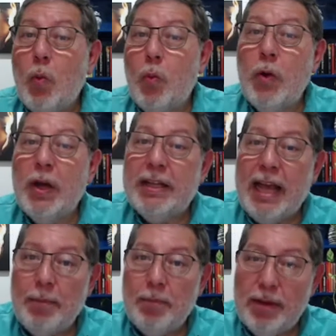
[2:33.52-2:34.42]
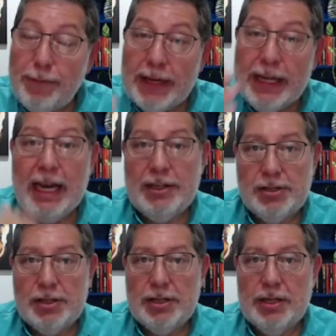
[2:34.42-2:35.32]
With
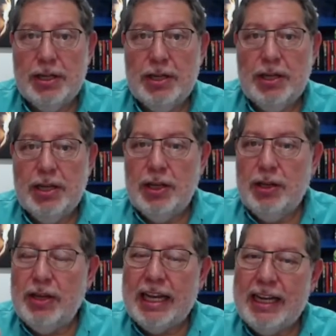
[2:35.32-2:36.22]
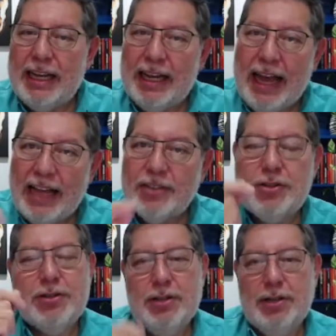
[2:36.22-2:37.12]
gamification, you can
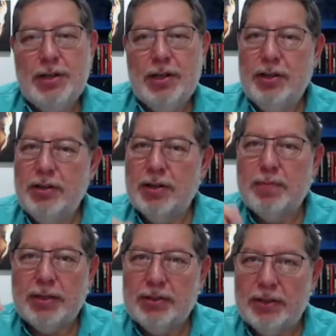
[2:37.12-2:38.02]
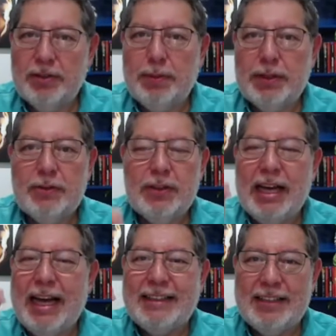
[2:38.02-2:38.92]
catch your participants'
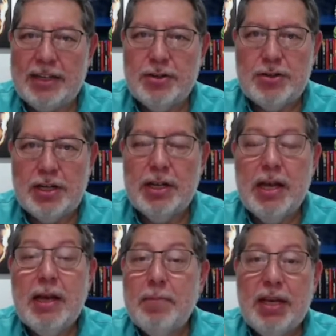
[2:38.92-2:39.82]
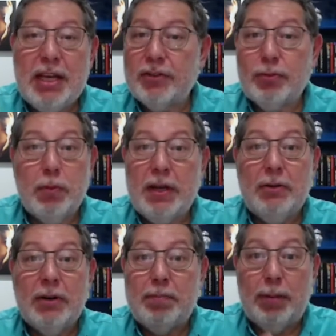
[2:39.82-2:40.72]
attention, because when
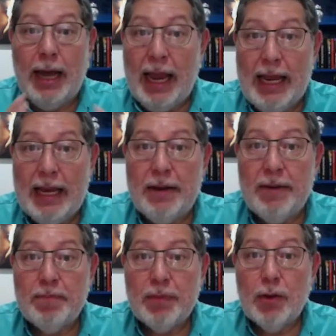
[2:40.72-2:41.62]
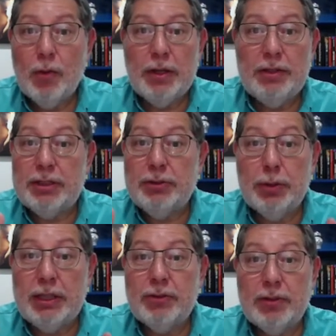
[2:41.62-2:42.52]
you're playing, when you're
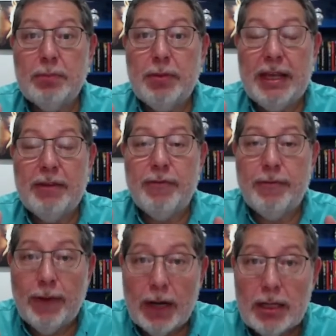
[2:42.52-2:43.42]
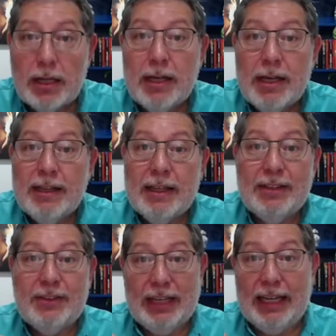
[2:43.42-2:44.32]
doing something fun, that
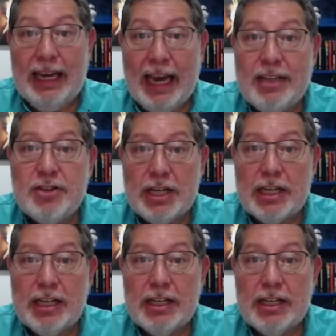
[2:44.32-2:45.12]
it's engaging,